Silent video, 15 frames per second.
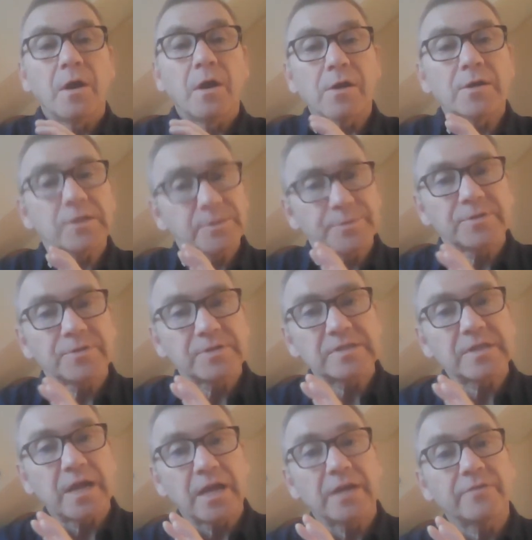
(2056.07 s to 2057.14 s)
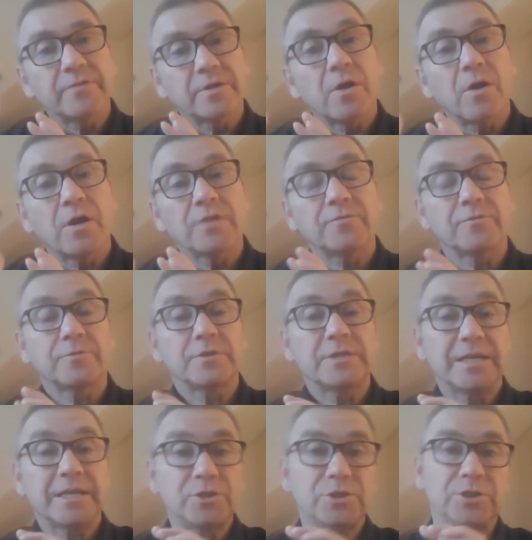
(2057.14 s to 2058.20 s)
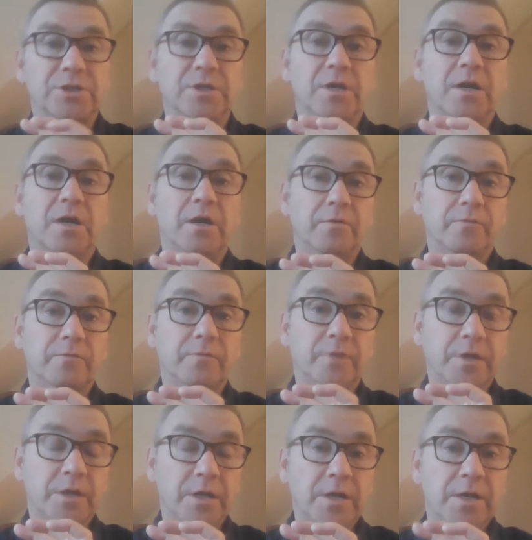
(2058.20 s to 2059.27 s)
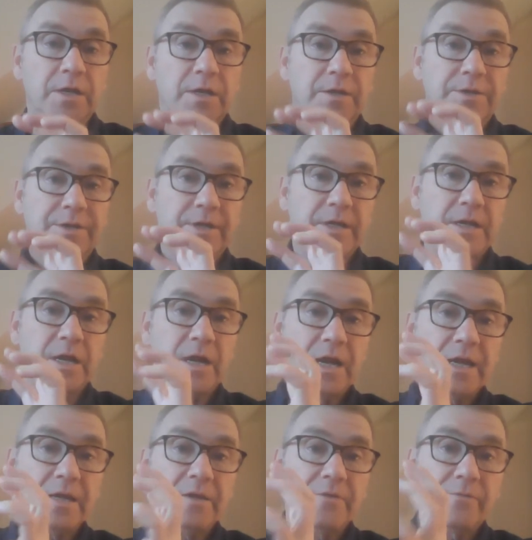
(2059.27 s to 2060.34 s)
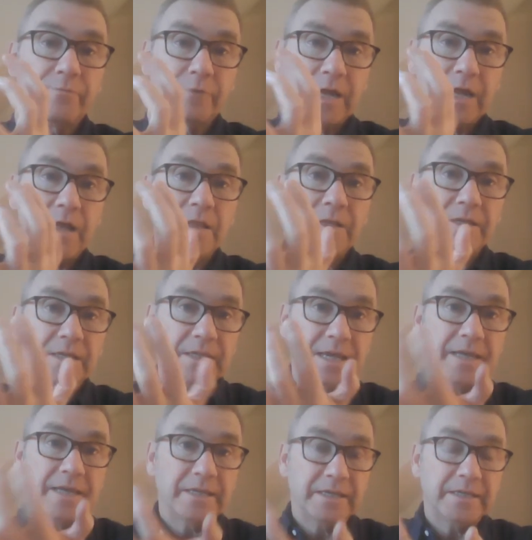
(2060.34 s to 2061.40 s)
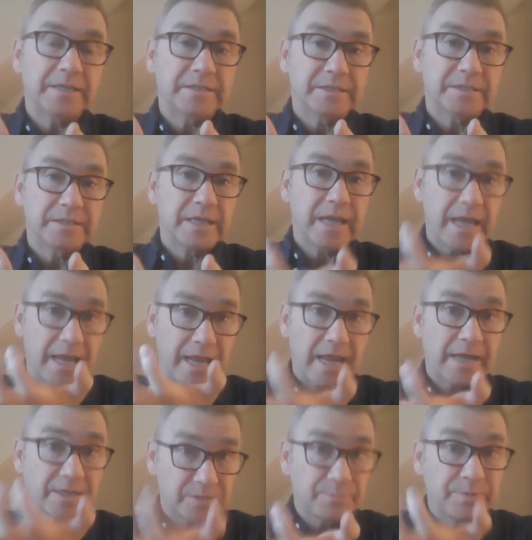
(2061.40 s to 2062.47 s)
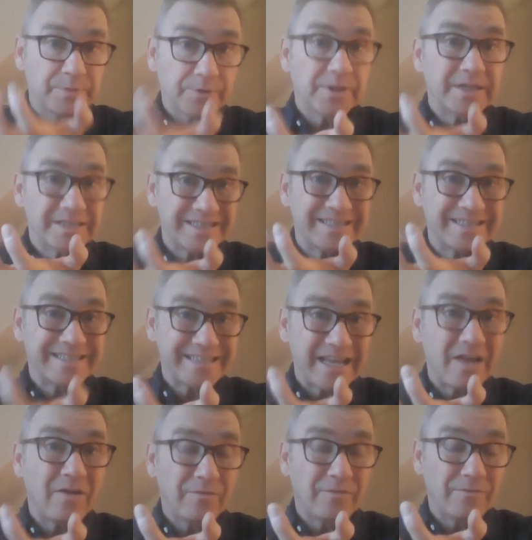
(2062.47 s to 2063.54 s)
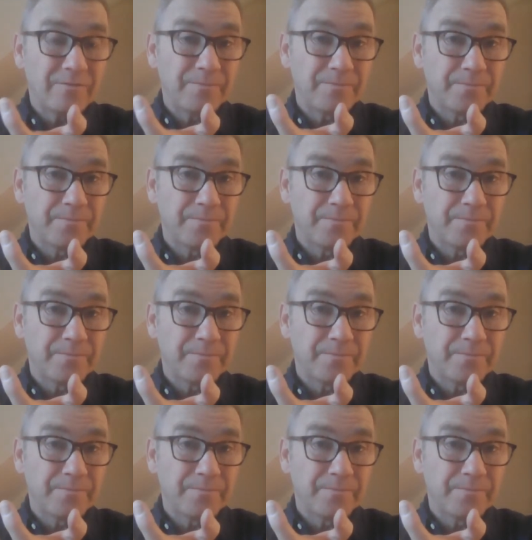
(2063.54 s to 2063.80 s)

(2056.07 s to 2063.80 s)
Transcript: Our experience is kind of a confrontation of the kind of reality that is experience itself